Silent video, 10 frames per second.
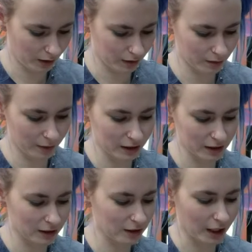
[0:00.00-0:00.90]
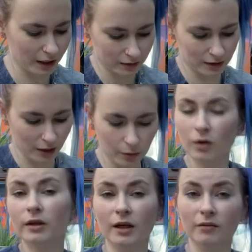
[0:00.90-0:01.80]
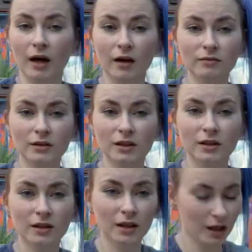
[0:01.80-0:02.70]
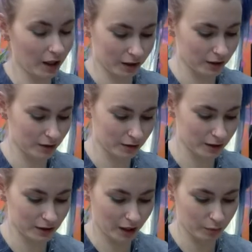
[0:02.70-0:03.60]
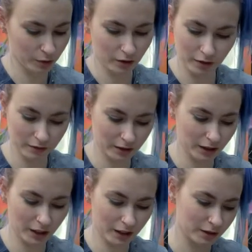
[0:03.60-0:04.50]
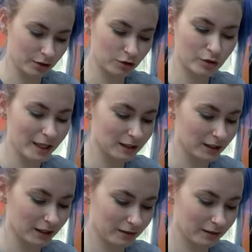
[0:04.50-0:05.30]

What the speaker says: it means, yeah, so all year round, I can use this tablecloth and then I can just dress it,